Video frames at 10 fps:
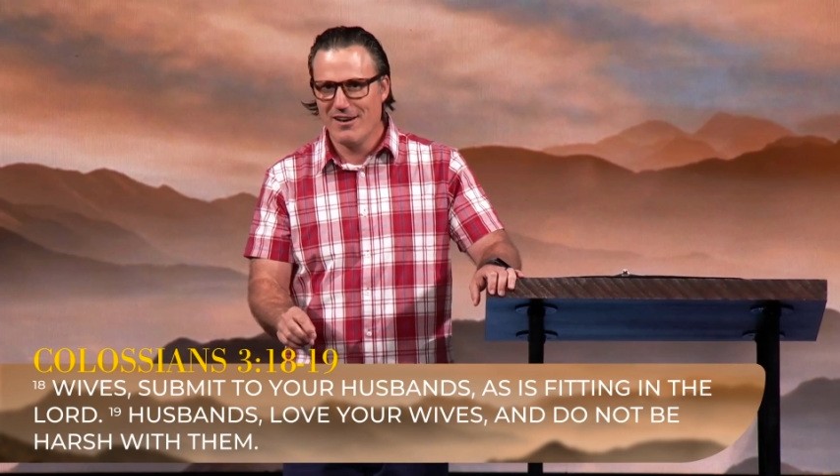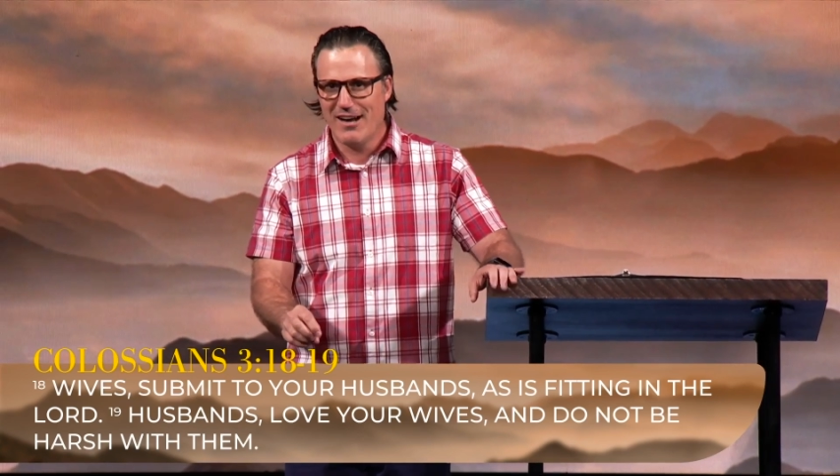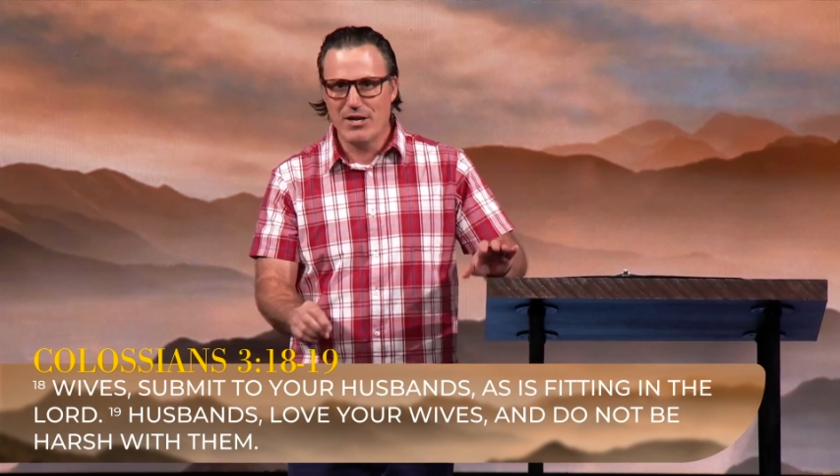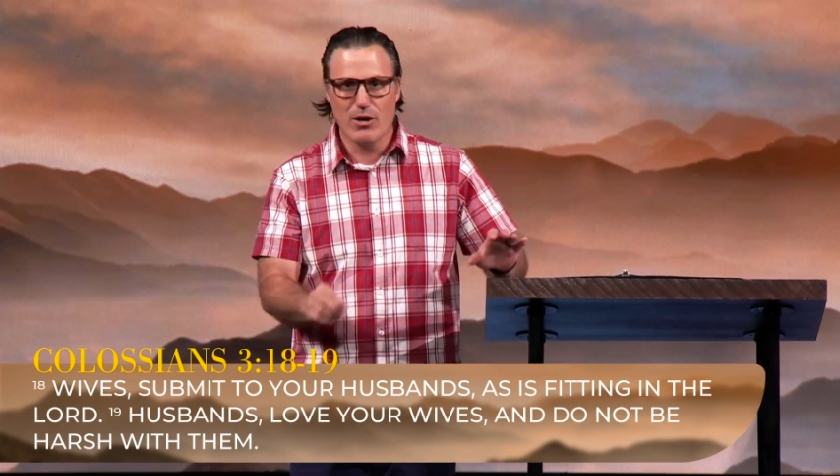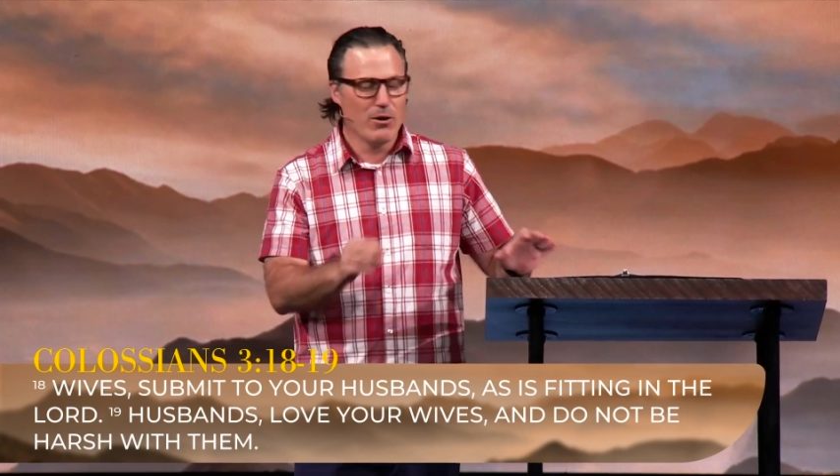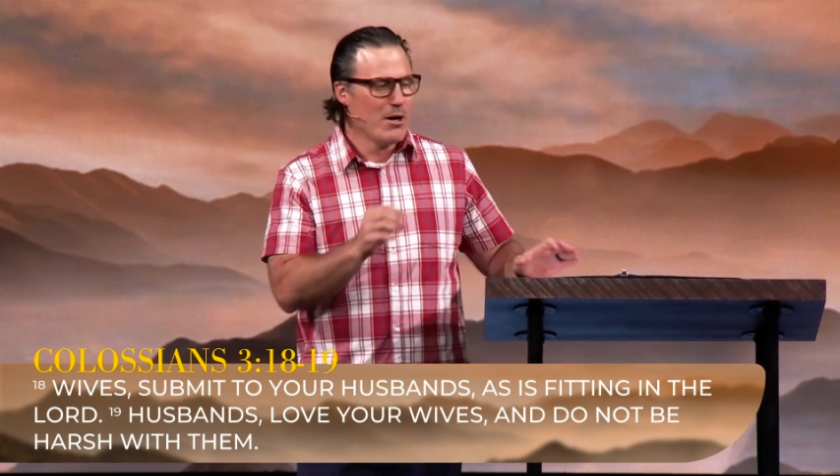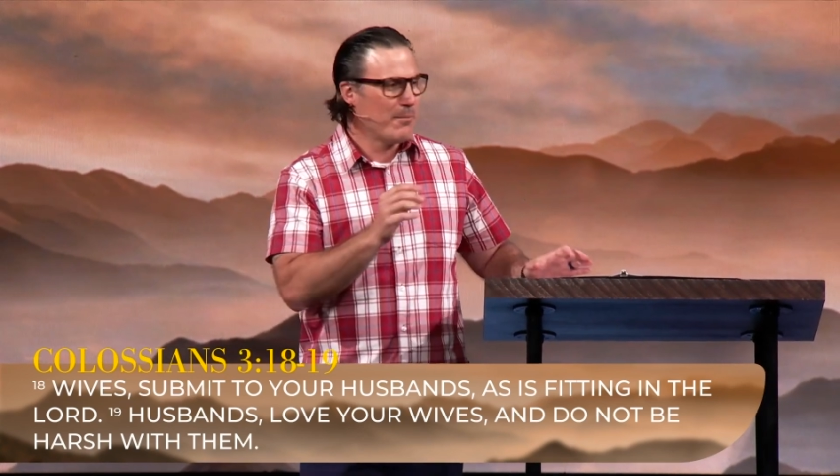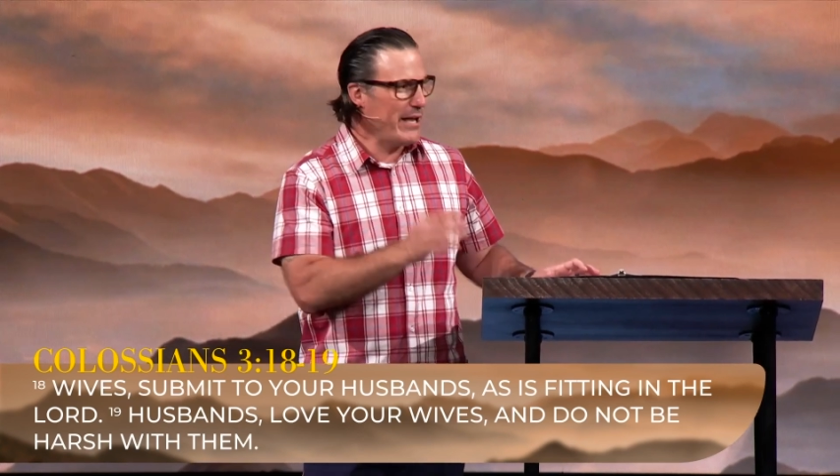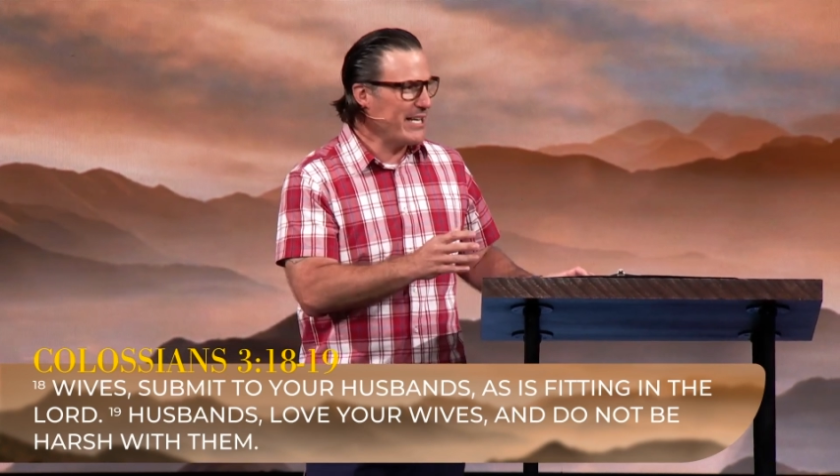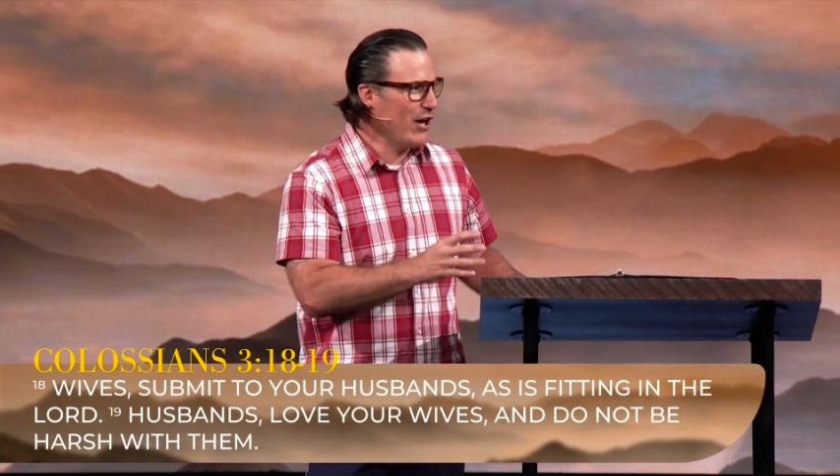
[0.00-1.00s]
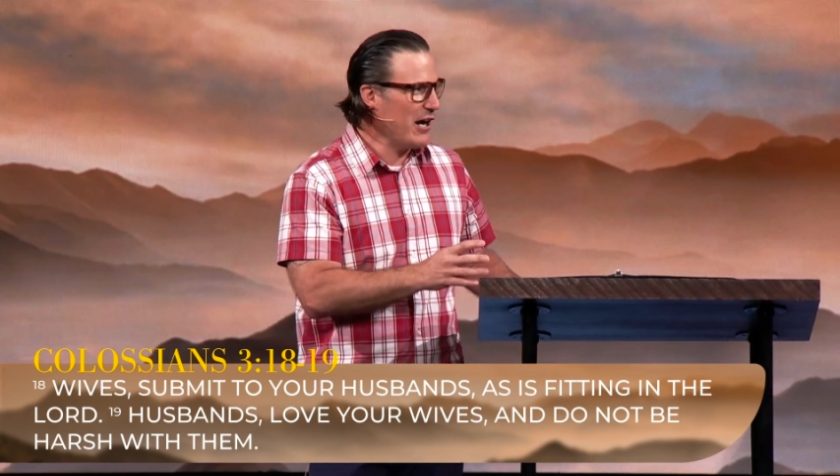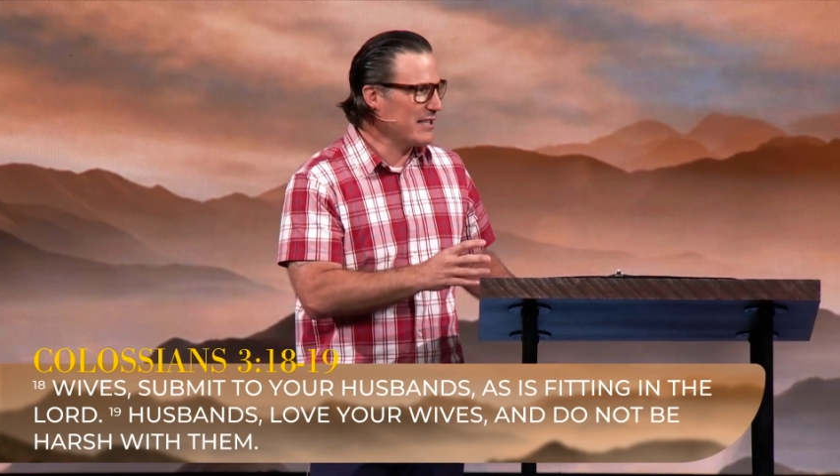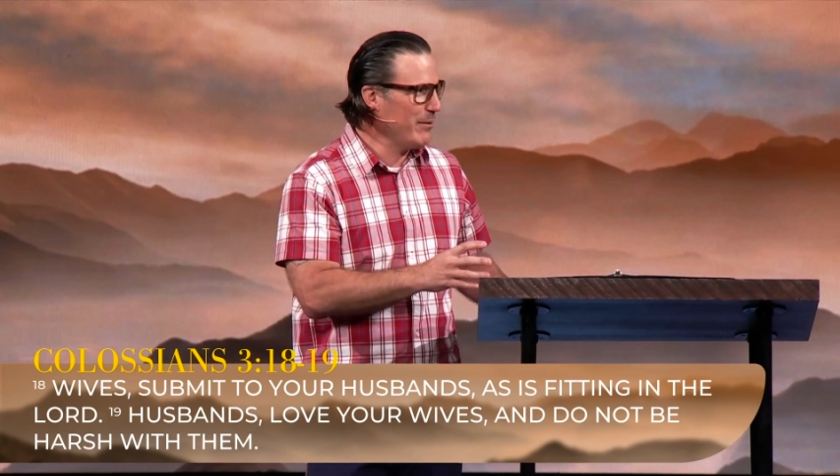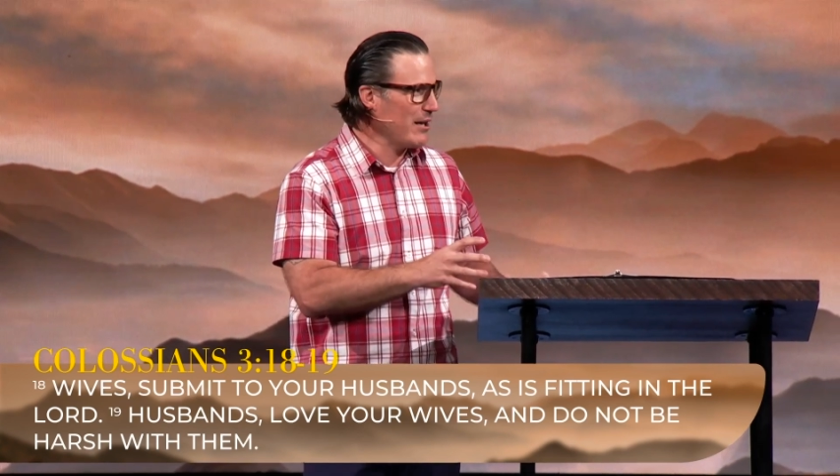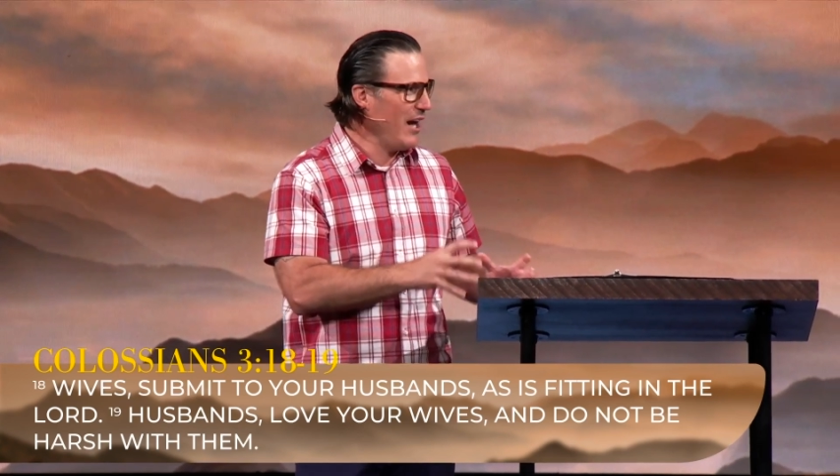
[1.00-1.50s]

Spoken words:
I know Blake talked about